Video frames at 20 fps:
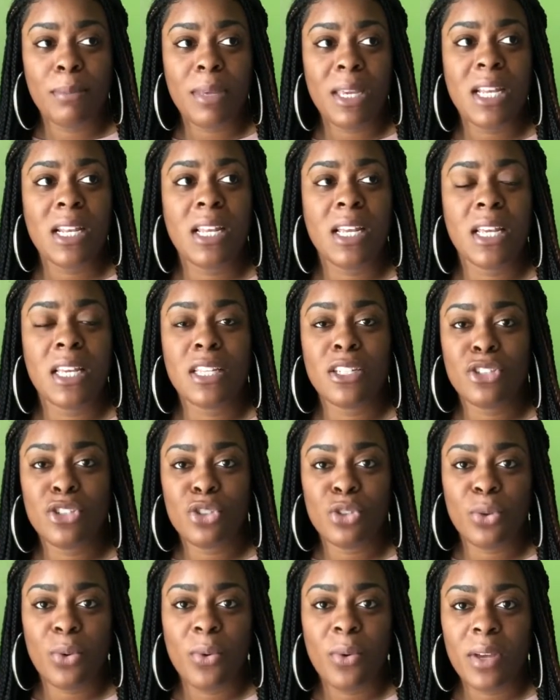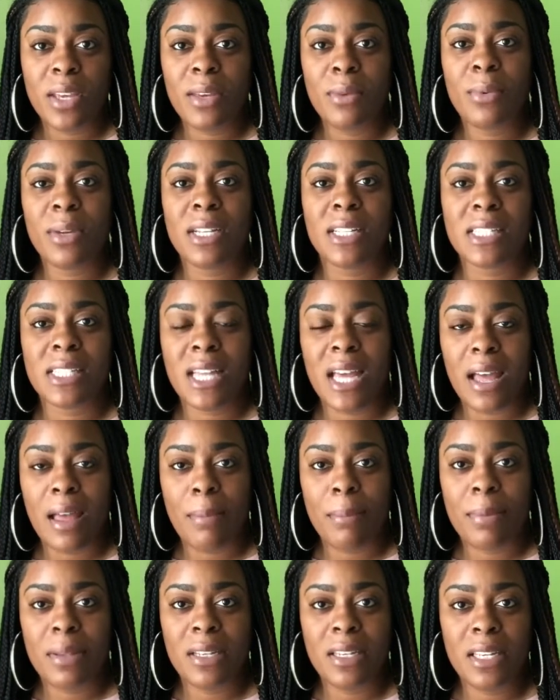meaning enjoy what is
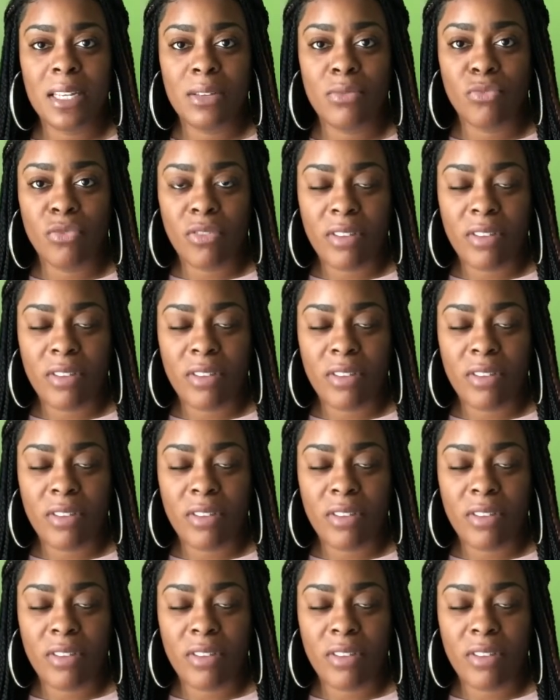happening